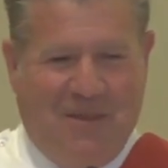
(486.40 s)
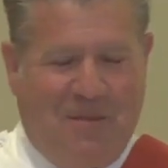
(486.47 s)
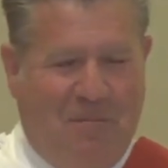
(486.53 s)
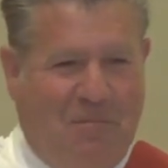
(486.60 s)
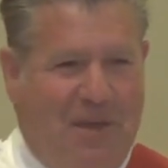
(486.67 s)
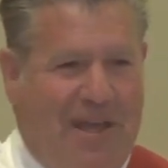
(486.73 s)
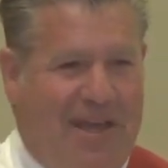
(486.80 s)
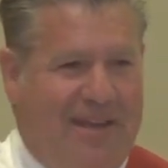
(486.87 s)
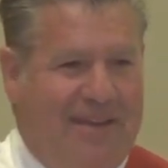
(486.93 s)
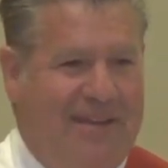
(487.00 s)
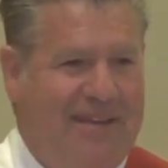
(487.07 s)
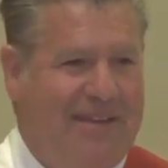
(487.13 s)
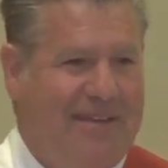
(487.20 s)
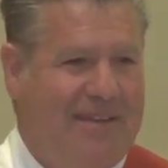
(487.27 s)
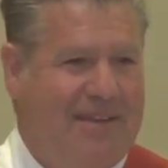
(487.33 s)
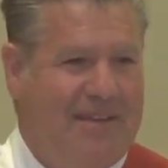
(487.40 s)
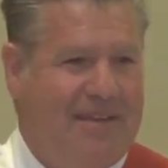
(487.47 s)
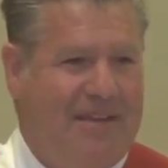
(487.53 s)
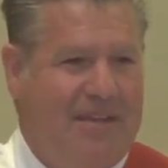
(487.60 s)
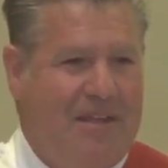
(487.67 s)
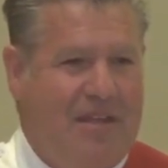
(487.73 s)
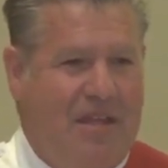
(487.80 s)
But
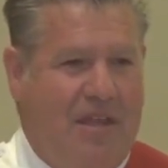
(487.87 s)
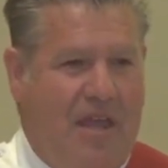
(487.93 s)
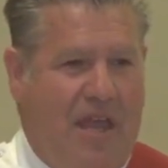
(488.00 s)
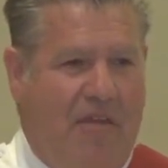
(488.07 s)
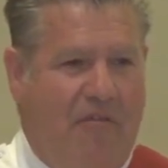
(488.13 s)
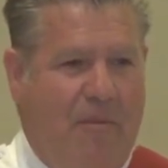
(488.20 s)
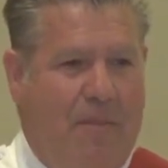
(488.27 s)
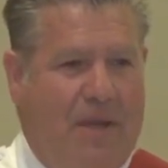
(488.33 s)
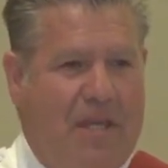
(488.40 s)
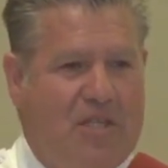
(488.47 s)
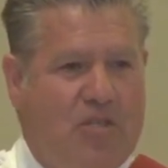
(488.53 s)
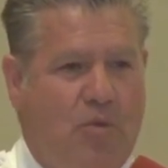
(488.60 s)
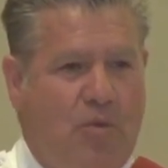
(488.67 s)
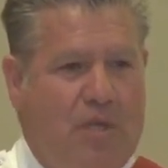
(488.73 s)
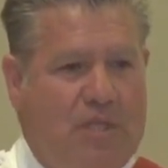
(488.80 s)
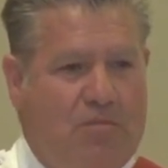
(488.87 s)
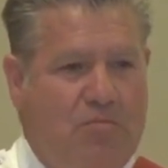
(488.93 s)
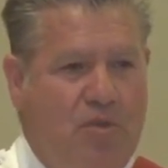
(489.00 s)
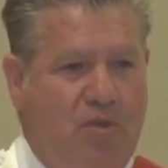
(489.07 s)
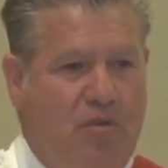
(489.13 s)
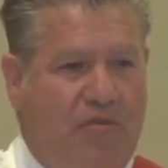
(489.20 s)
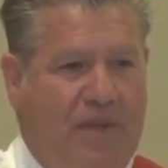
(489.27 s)
everybody is always
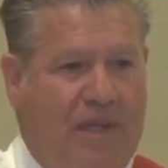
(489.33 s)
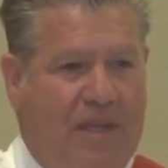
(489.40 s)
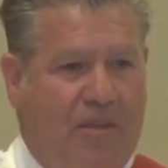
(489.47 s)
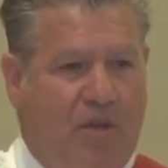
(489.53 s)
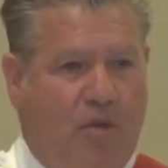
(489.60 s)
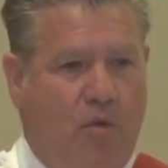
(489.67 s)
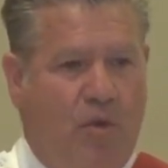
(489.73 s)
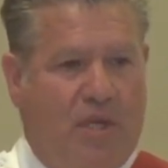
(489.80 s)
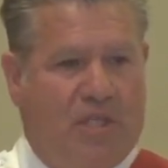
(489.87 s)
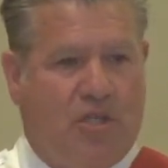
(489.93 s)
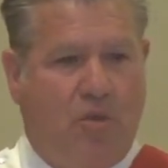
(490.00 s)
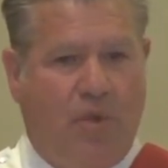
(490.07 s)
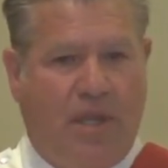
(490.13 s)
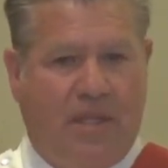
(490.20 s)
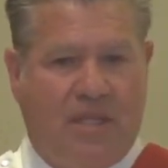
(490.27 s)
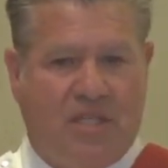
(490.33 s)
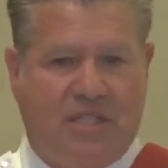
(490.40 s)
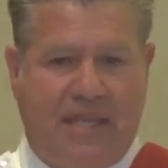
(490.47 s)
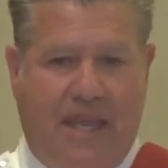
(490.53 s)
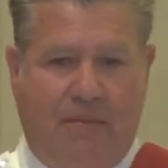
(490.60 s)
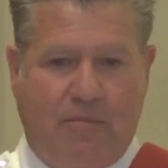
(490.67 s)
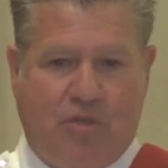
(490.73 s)
moving and they're always going in the
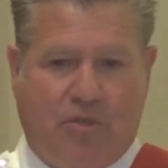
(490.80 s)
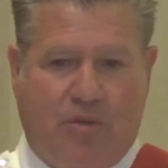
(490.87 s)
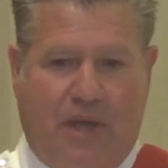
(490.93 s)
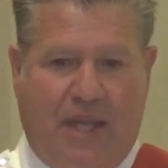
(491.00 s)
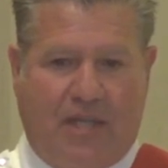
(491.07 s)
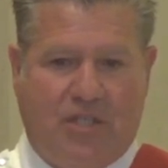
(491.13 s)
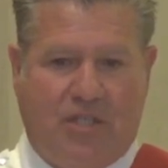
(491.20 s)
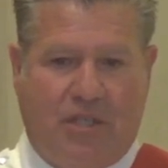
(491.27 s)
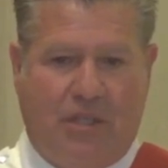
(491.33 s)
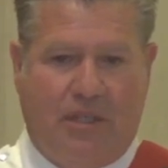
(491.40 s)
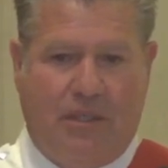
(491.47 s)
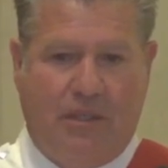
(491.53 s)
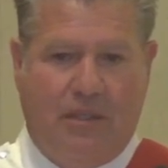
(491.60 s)
same direction.